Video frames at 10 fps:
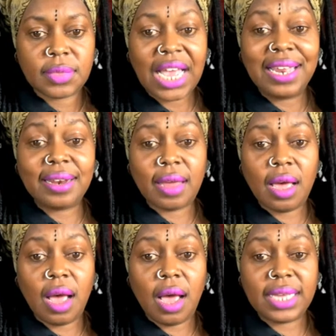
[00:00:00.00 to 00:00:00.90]
And
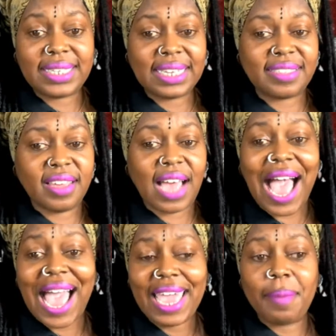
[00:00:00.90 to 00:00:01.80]
it says the
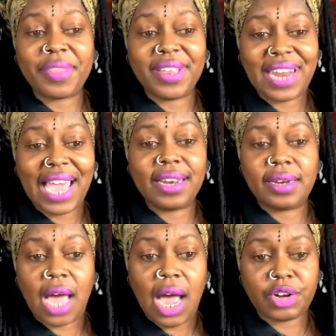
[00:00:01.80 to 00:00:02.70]
I Am the Night
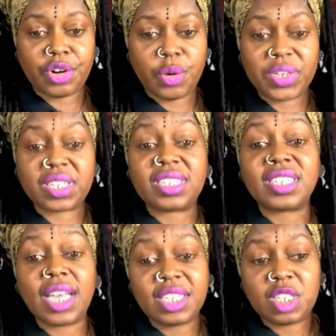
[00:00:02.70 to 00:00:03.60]
Doctor was a
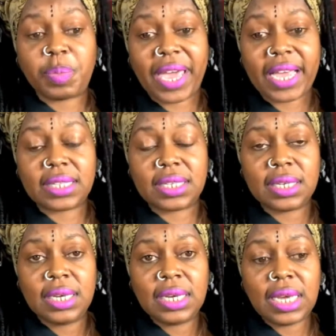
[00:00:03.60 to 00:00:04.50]
suspect
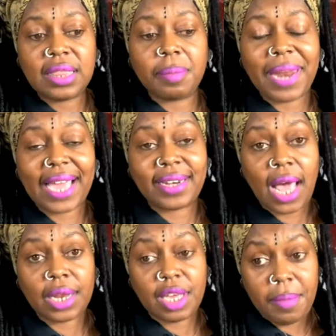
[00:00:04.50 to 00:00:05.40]
in the Black
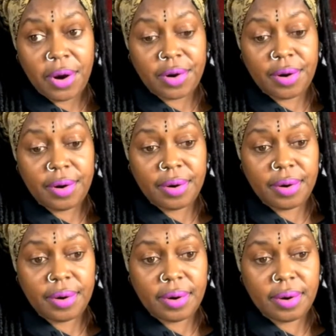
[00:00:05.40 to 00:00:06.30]
Dahlia murder.
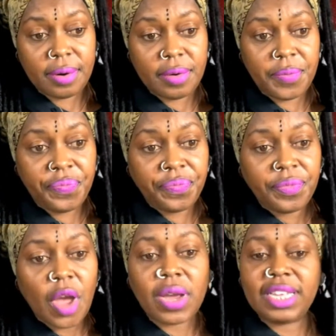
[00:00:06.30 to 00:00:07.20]

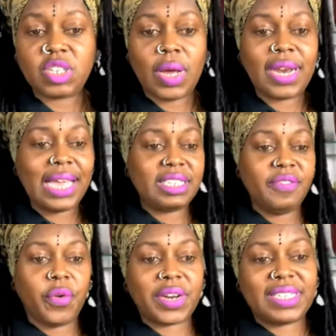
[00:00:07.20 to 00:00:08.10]
Okay, so in
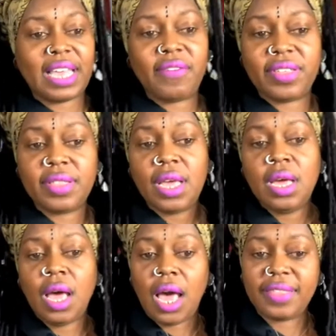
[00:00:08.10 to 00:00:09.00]
1947,
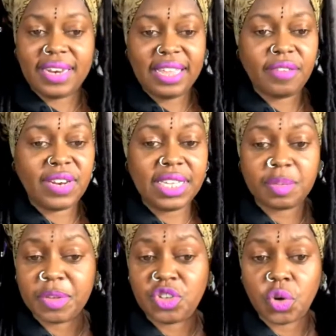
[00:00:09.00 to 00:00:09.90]
the death of
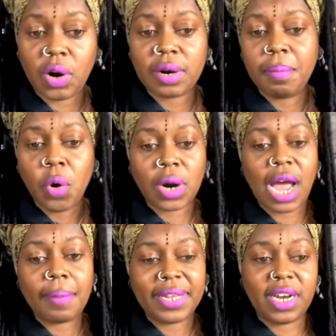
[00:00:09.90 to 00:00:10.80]
Elizabeth Short, more
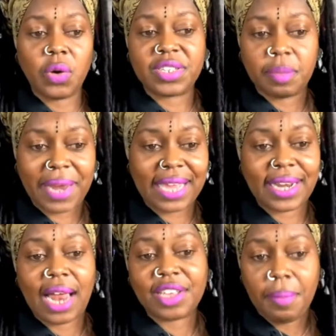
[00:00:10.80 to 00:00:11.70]
commonly known as the Black
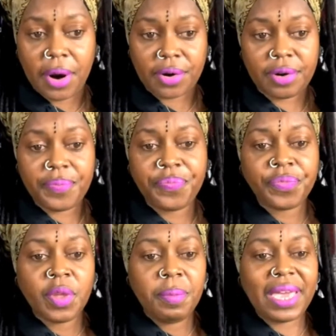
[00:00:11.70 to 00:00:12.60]
Dahlia murder,
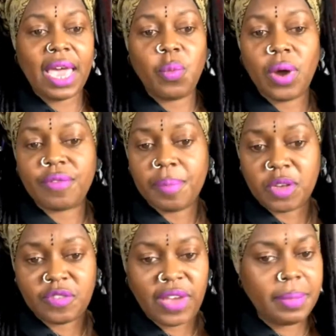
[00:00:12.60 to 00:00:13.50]
became one of the
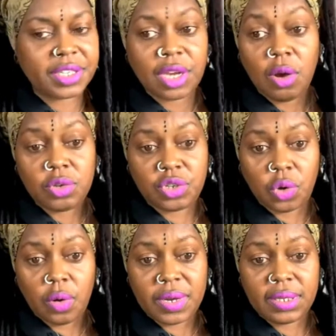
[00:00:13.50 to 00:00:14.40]
most famous cold
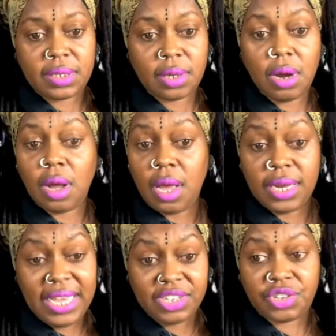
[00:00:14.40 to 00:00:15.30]
stories
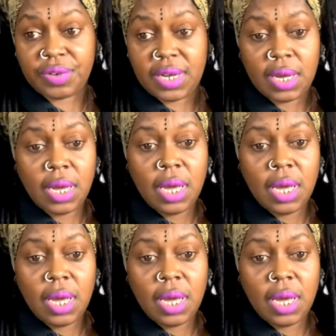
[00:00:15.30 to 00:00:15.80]
in history.